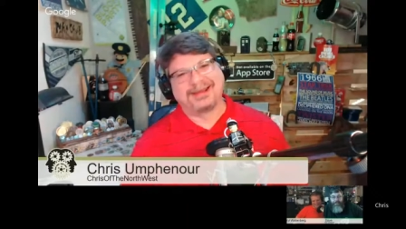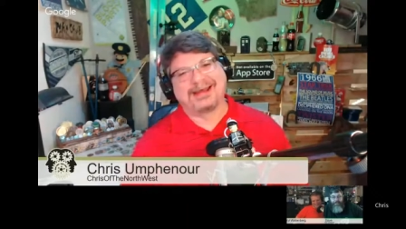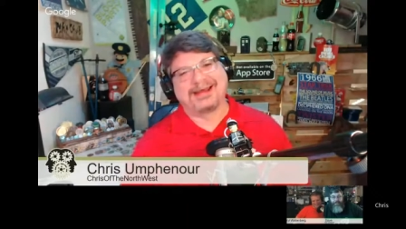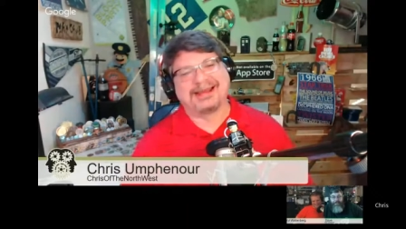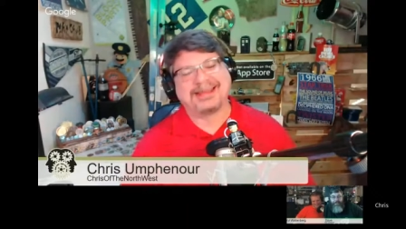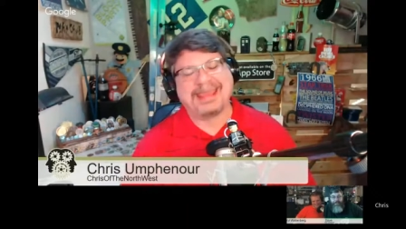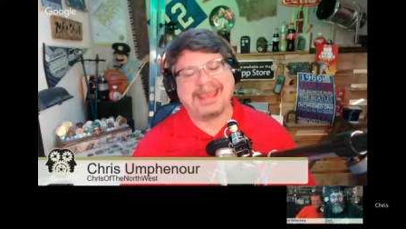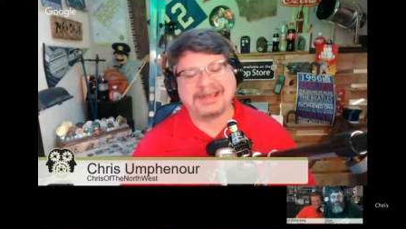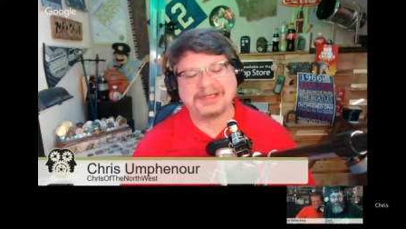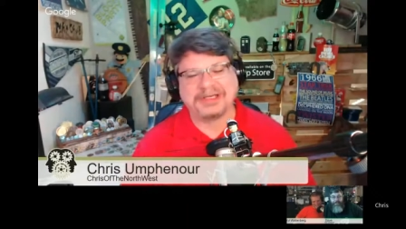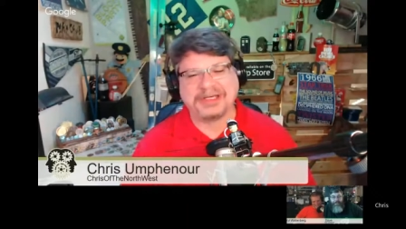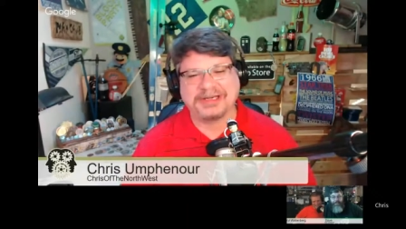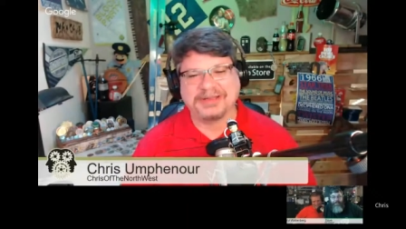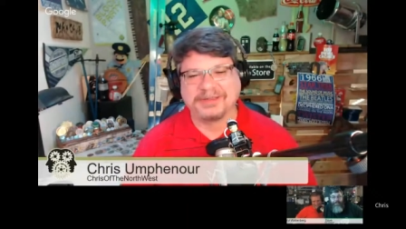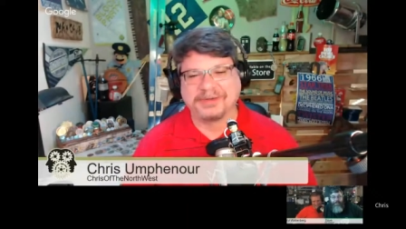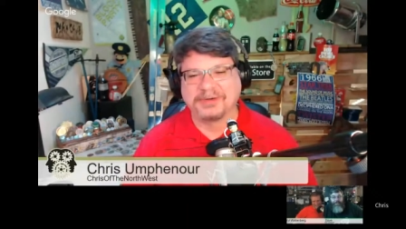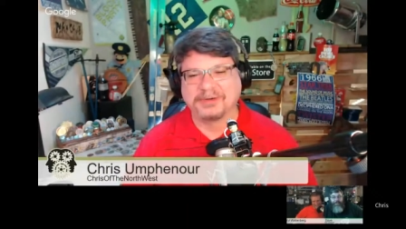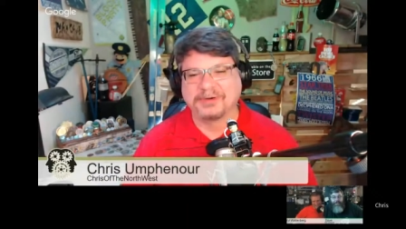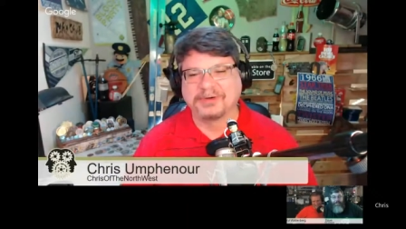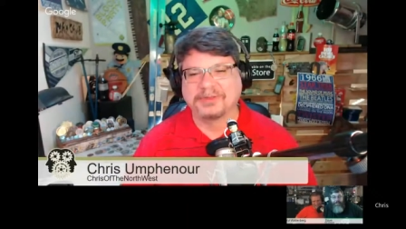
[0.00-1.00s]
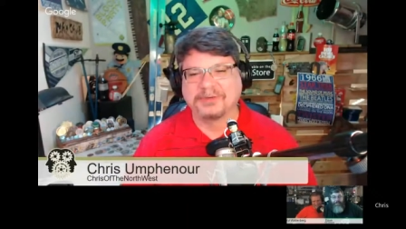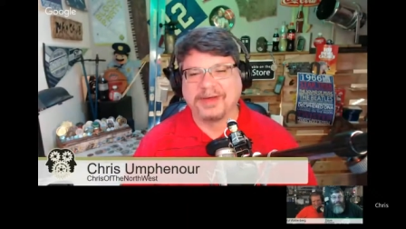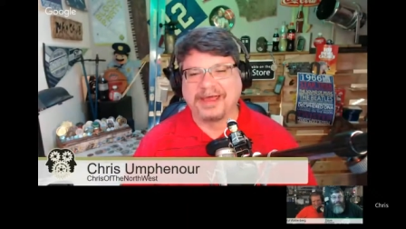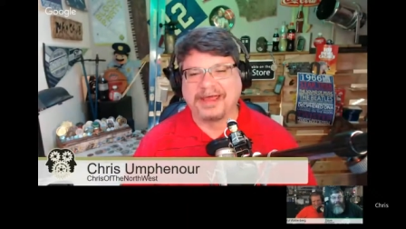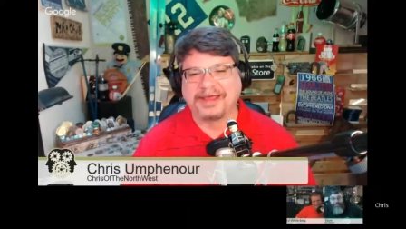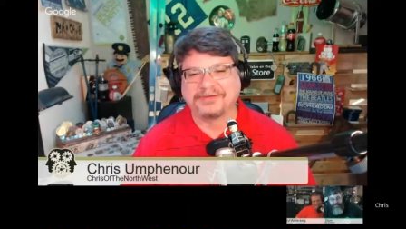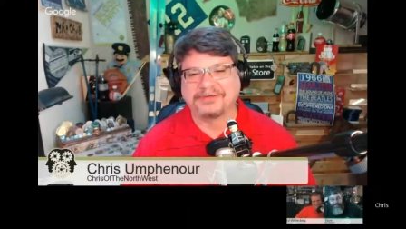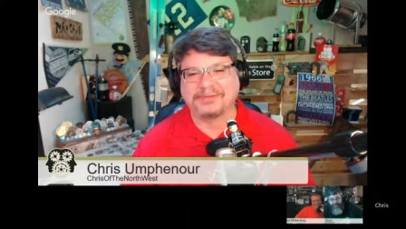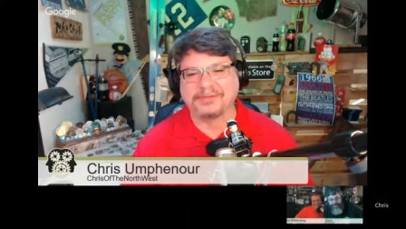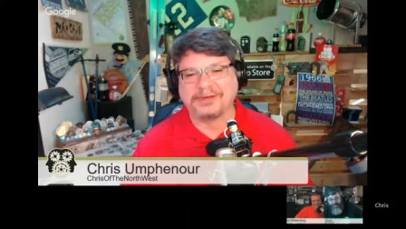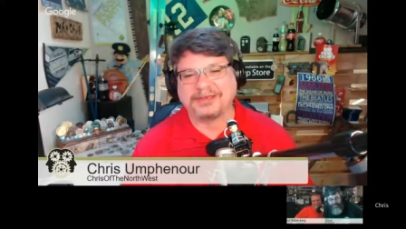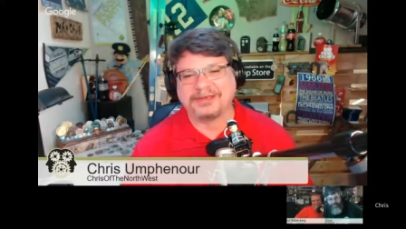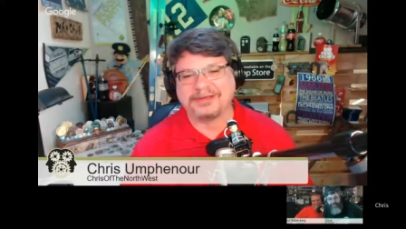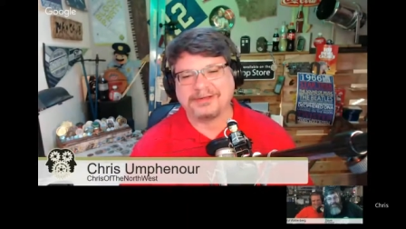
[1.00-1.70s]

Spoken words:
Caching in the Northwest. We do